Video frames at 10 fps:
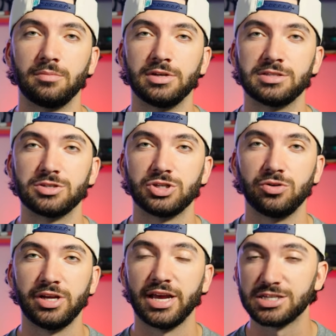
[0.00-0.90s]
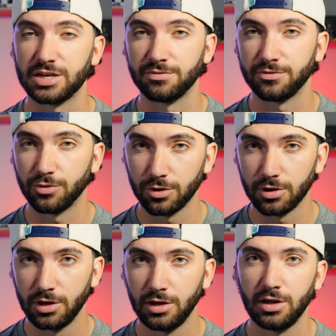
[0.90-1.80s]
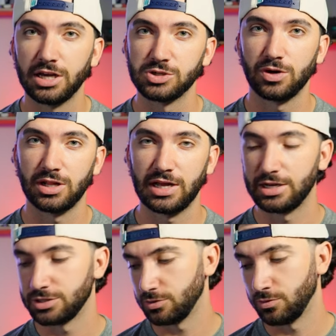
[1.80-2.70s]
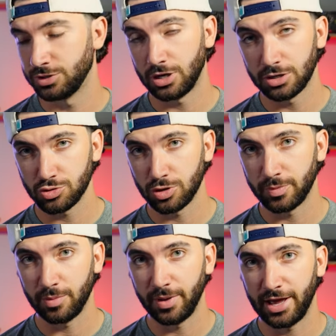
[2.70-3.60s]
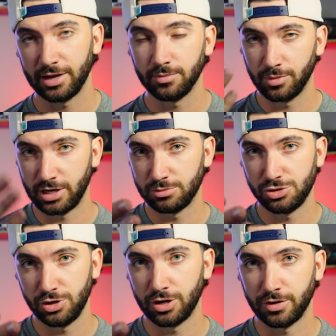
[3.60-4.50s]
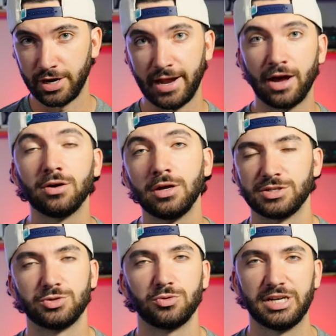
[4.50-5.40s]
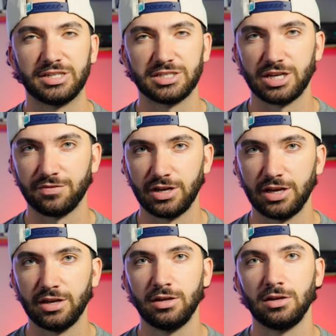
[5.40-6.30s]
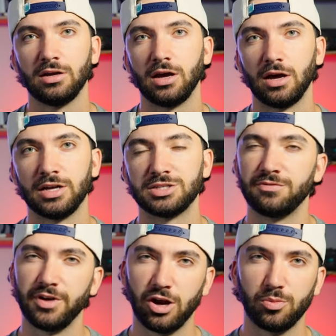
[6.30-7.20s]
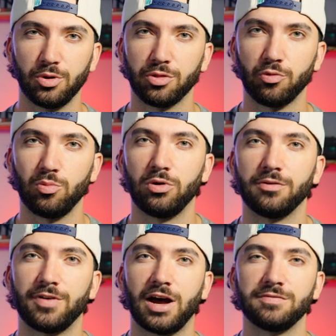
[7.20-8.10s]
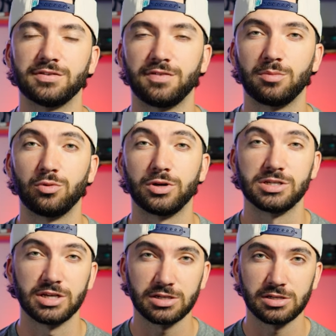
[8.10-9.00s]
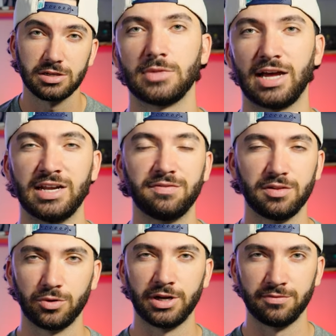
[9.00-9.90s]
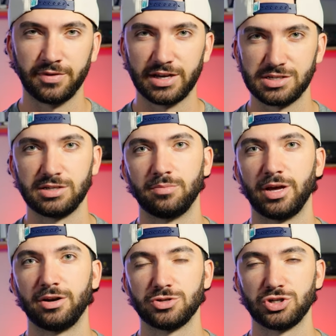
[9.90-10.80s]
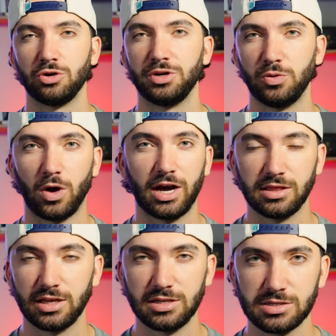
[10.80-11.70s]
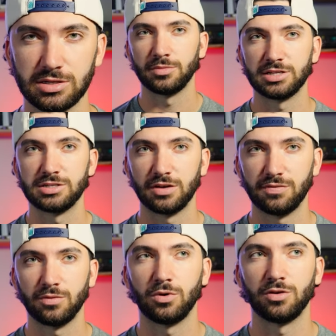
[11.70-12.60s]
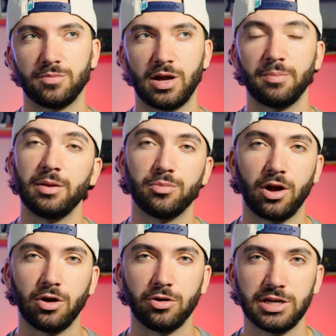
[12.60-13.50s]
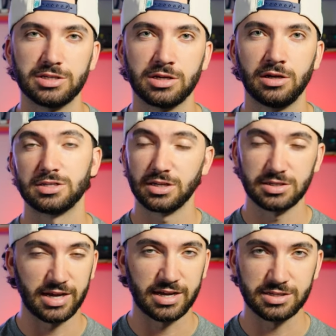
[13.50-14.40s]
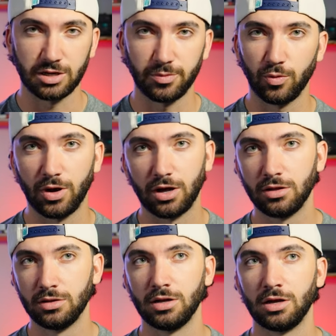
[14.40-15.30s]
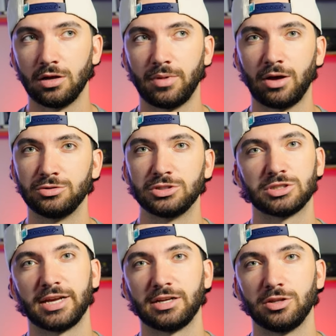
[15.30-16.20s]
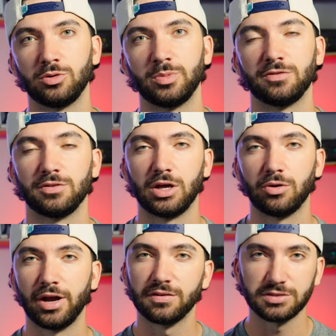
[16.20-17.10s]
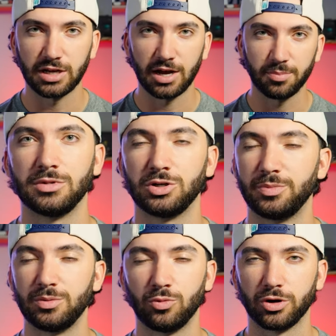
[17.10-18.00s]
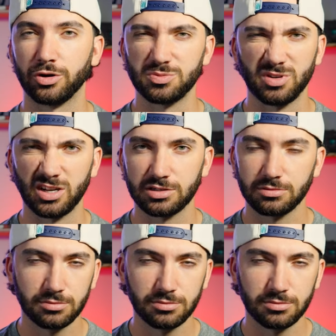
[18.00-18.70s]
It's a Sony A7IV, as well as what's also in my bag, but I'm shooting on right now, is the 28-70. It's a variable 3.5 to 5.6. I definitely want to invest in a better Sony wide lens. That's definitely of my main priorities. This lens has done me well. I would just like a little bit of a lower f-stop, a little bit more crispiness.